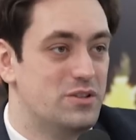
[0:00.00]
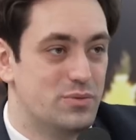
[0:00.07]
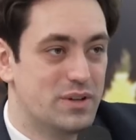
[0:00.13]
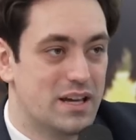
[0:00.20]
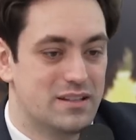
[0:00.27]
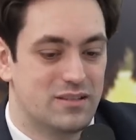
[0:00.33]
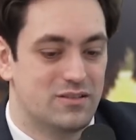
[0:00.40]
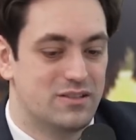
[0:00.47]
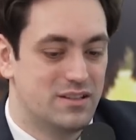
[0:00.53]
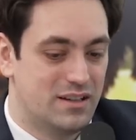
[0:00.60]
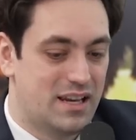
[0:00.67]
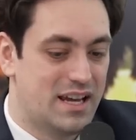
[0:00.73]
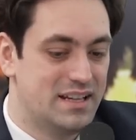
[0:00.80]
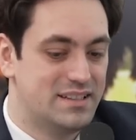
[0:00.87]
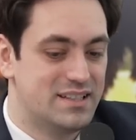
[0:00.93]
which we'll get onto
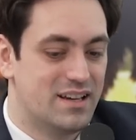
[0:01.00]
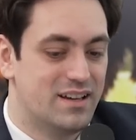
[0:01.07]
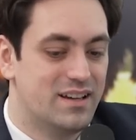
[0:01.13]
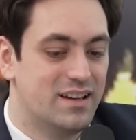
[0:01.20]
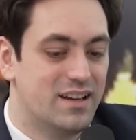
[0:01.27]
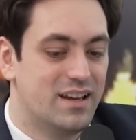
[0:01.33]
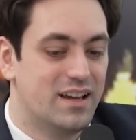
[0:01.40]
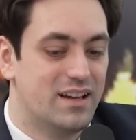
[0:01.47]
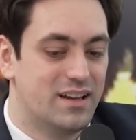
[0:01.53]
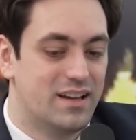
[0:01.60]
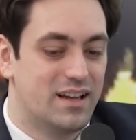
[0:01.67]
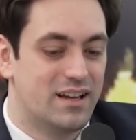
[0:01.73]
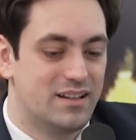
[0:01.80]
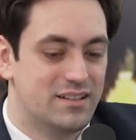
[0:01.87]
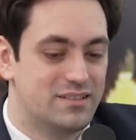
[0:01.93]
later,
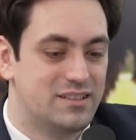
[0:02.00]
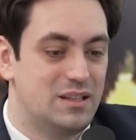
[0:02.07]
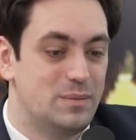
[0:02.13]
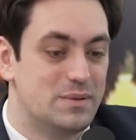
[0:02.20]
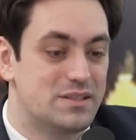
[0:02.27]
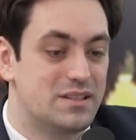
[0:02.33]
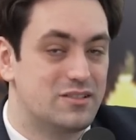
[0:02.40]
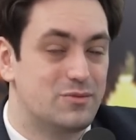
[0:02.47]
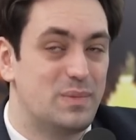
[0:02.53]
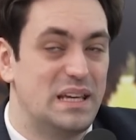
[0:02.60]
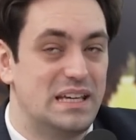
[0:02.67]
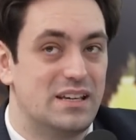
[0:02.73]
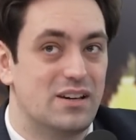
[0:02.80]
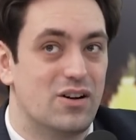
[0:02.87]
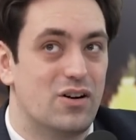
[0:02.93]
seems to
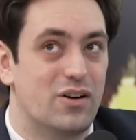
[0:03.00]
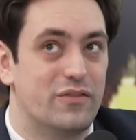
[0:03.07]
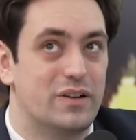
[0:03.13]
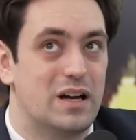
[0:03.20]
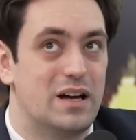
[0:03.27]
speak of